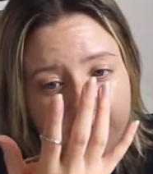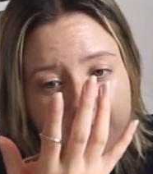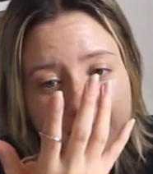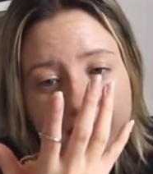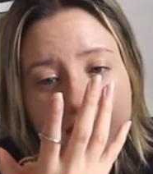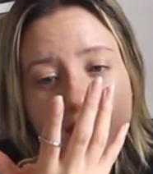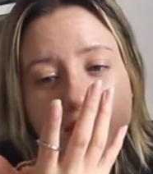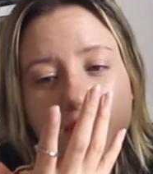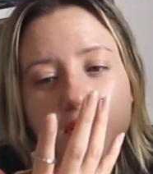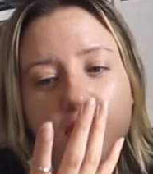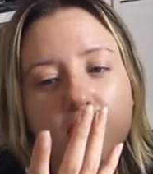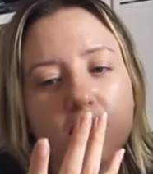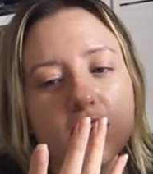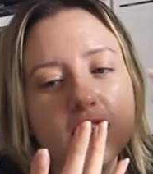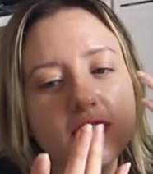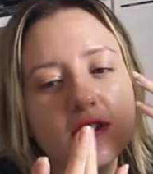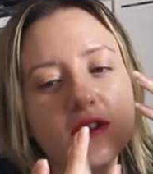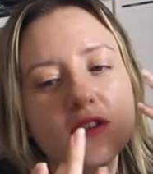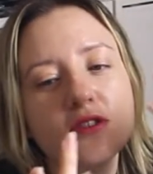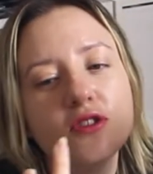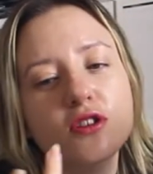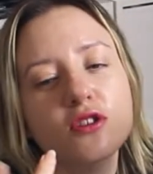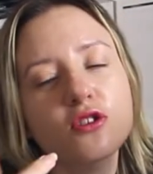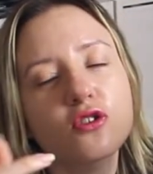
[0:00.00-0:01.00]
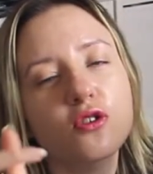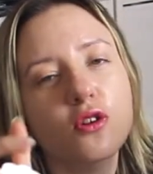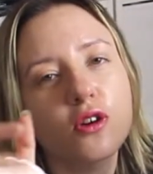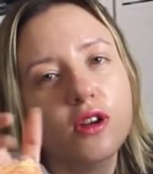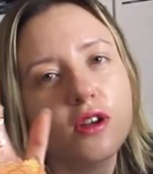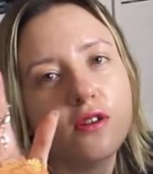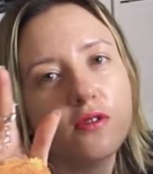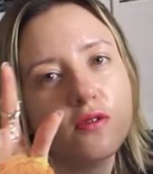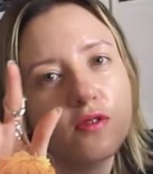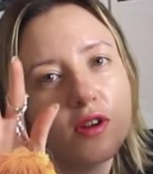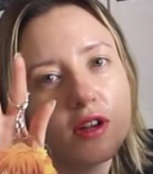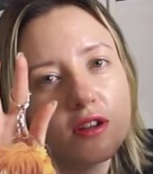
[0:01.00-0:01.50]
This is this is the sort
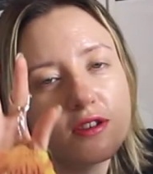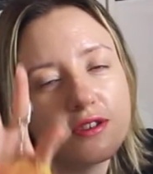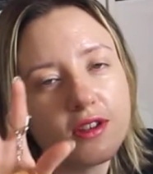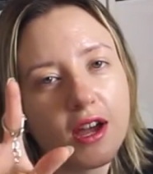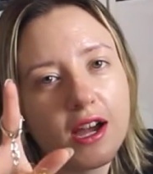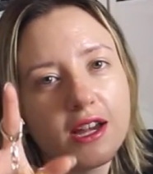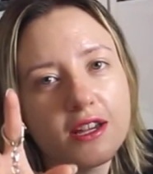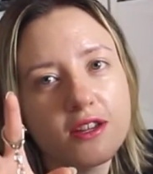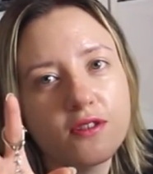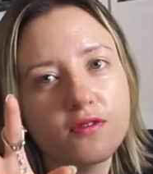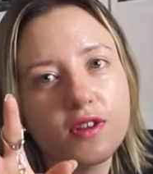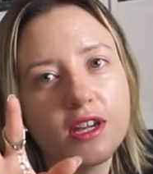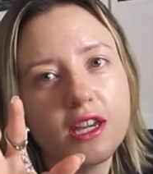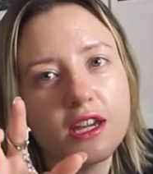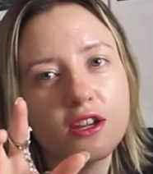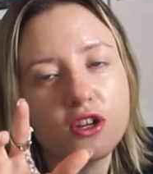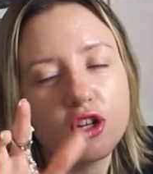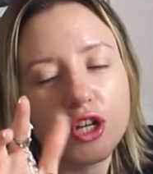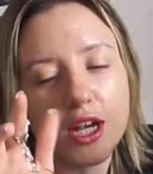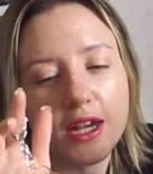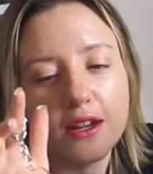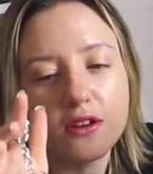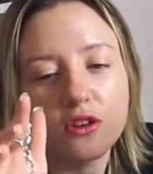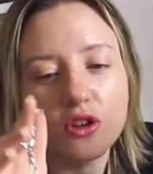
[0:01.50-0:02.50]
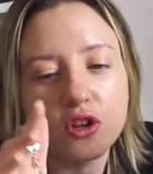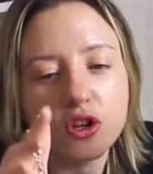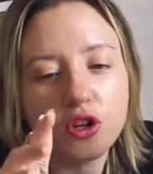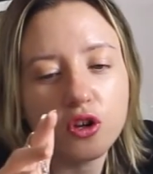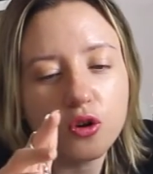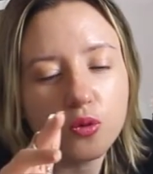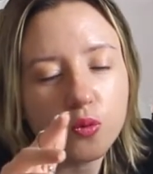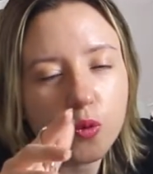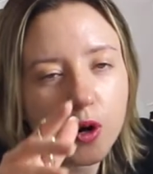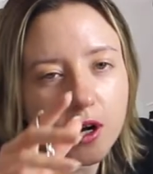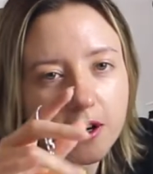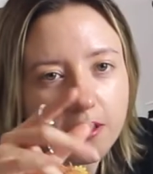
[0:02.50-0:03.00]
of size of keychain that
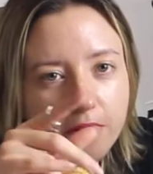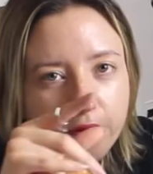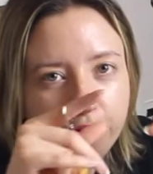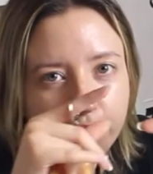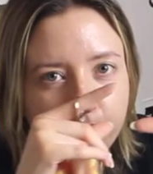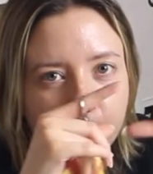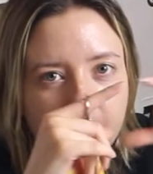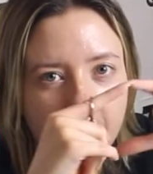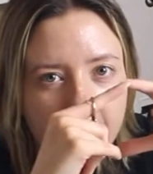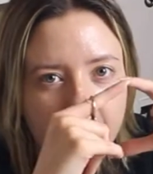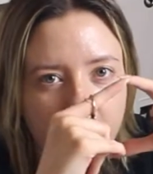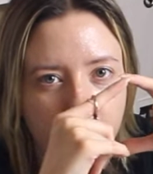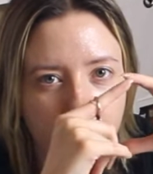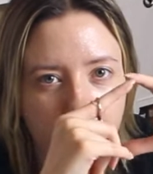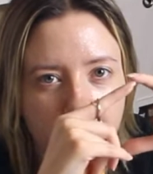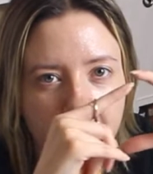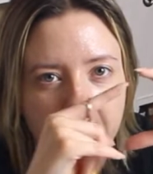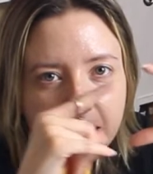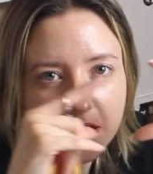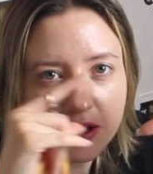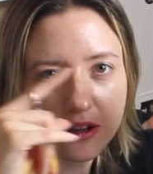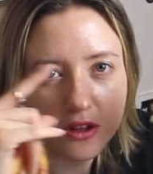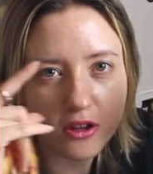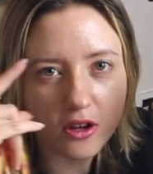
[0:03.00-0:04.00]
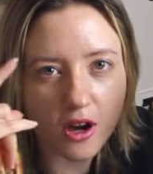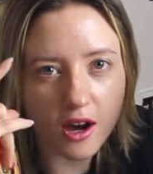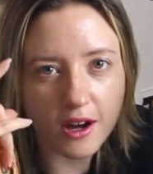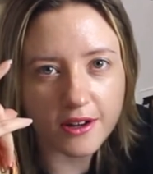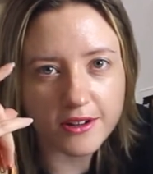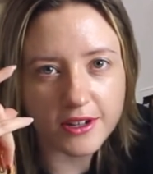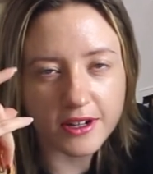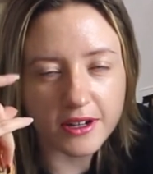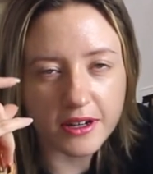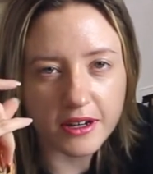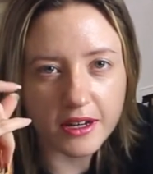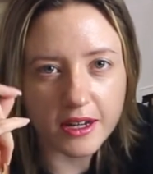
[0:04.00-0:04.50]
you want for like a big
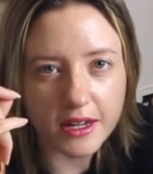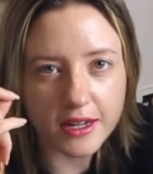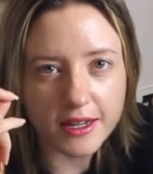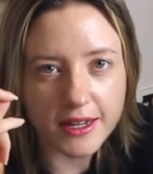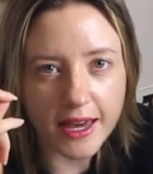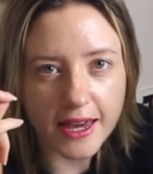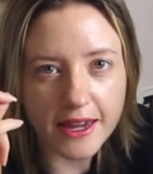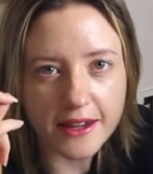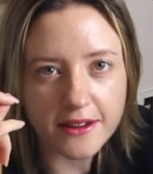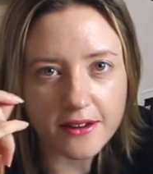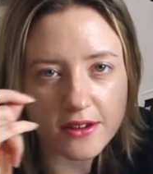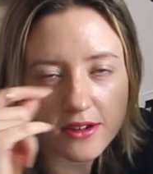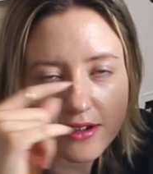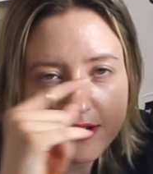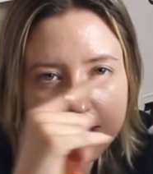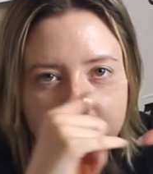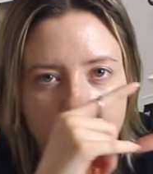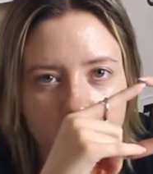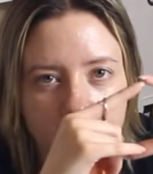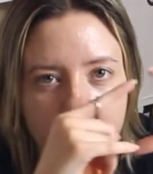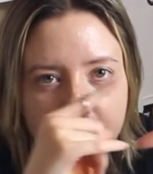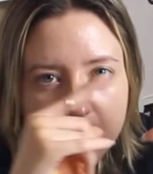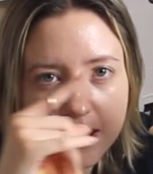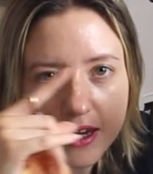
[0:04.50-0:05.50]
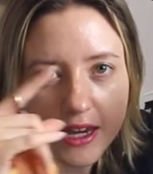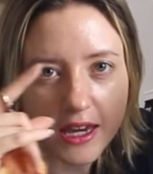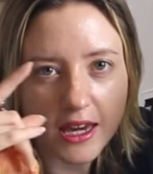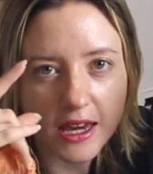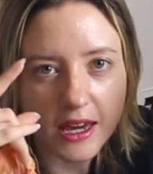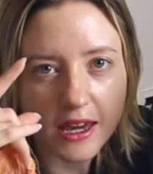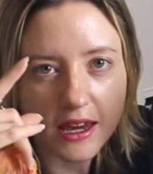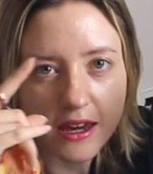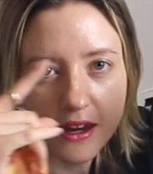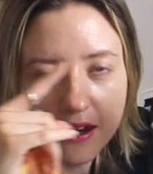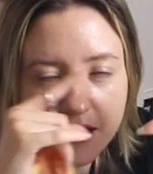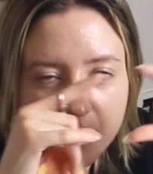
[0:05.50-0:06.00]
garden gate
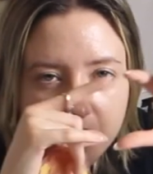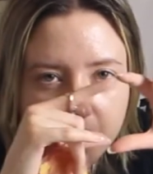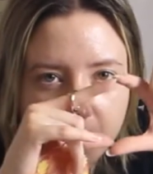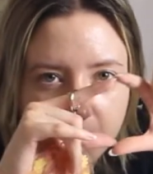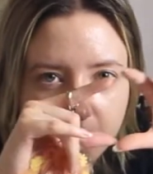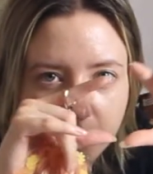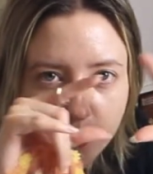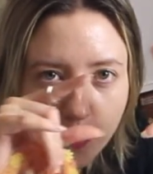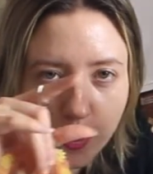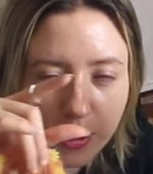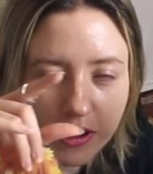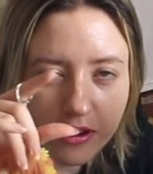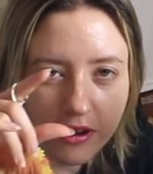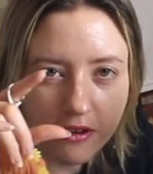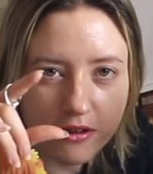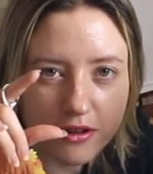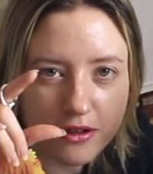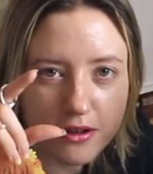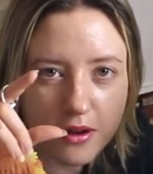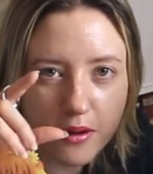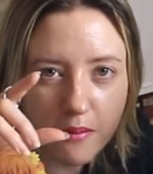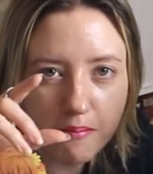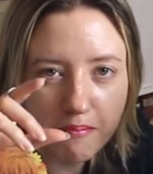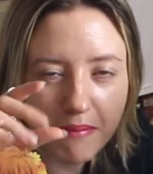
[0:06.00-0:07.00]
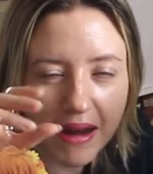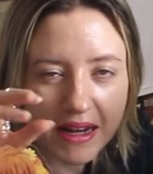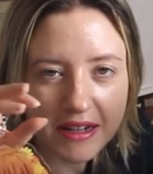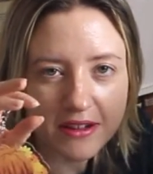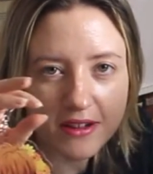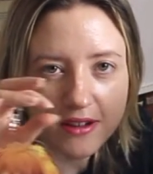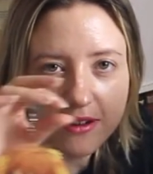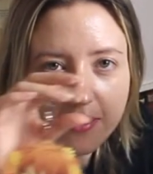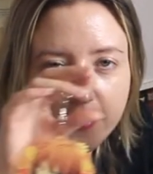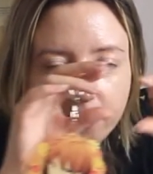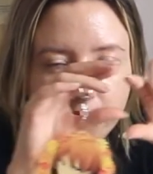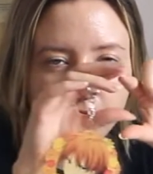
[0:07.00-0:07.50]
key. One of those
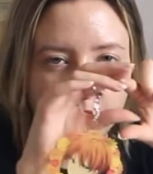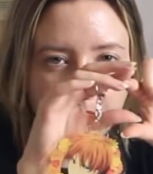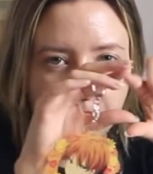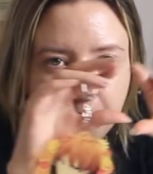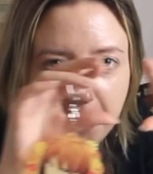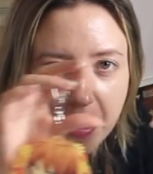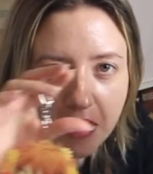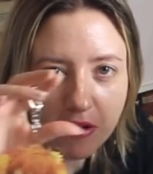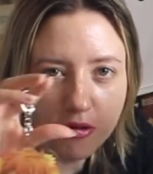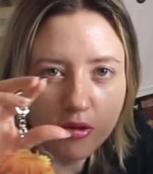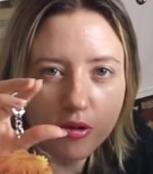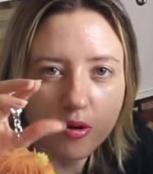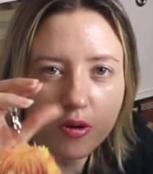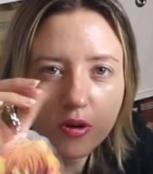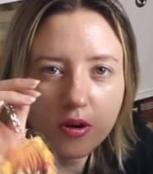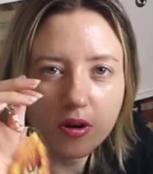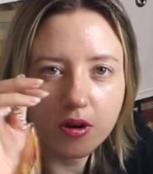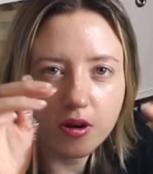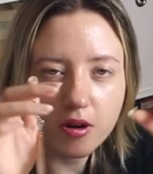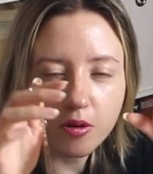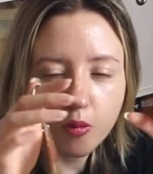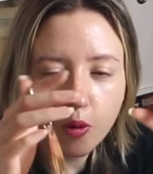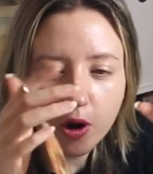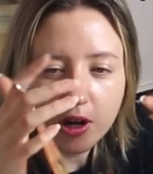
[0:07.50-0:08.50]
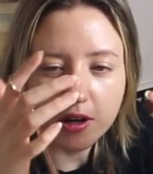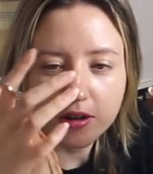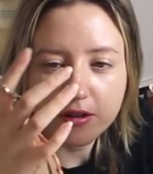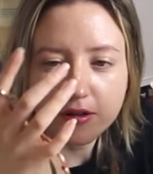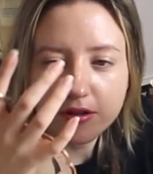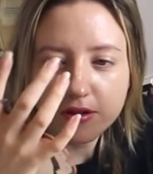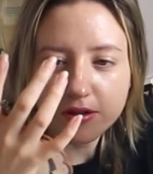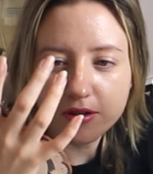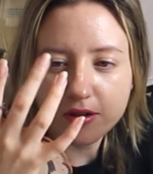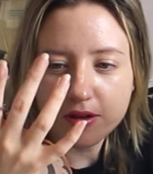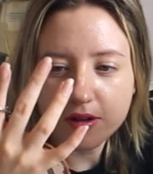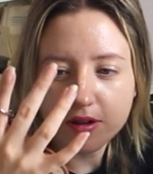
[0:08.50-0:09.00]
massive metal
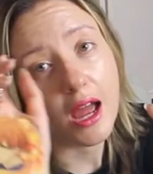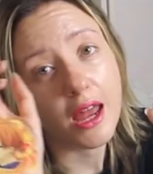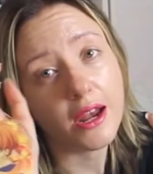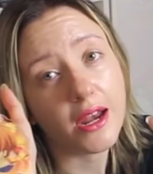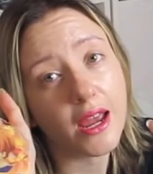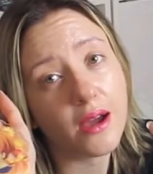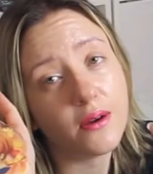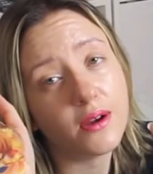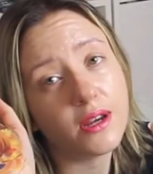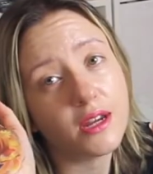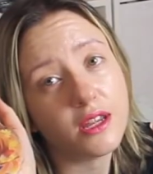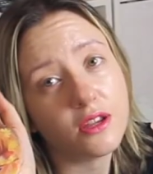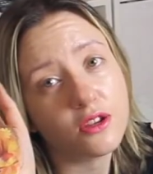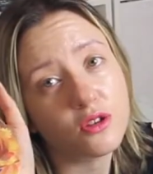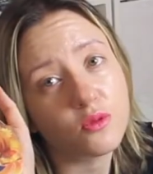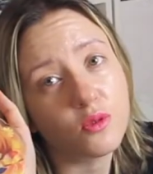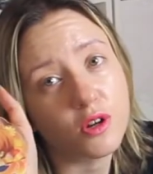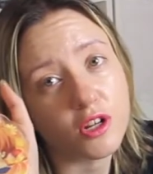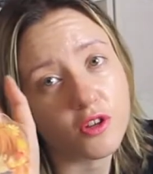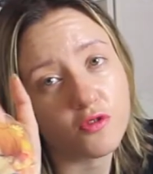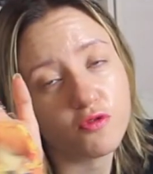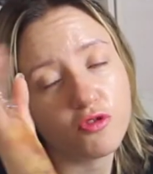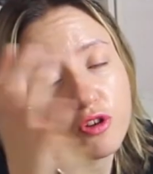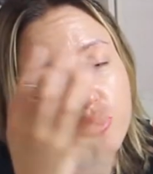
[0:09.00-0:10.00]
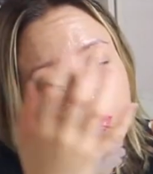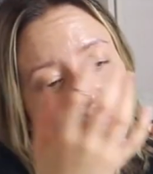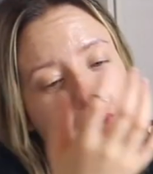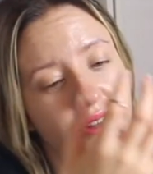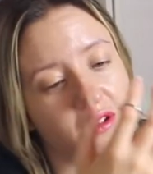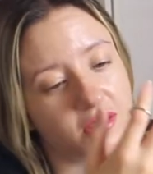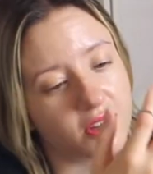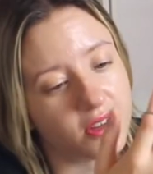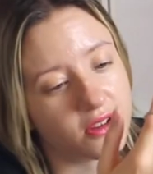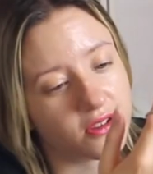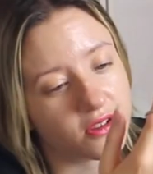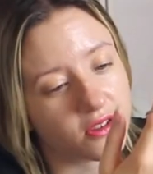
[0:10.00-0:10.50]
ones. And now I need to watch Fruit
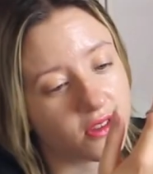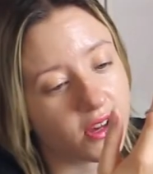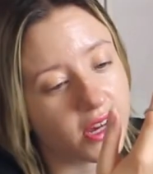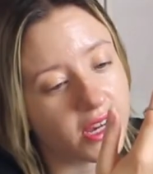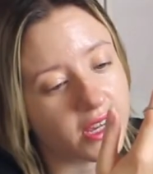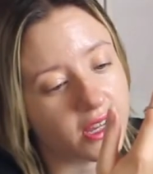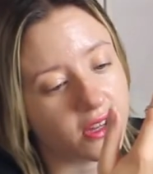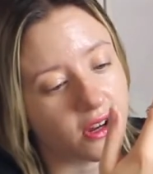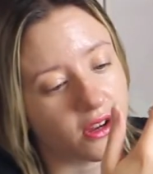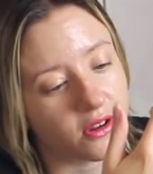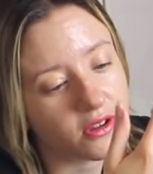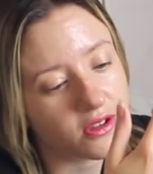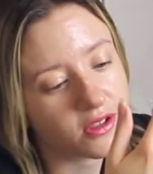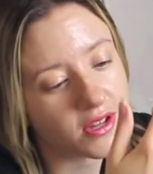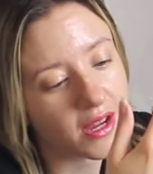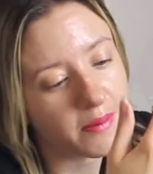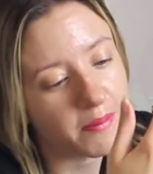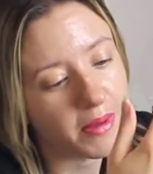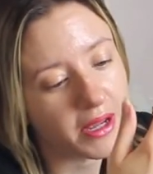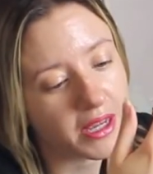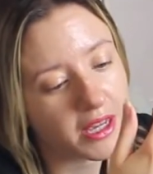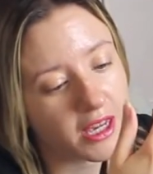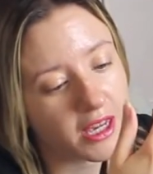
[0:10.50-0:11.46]
Basket so that I can understand my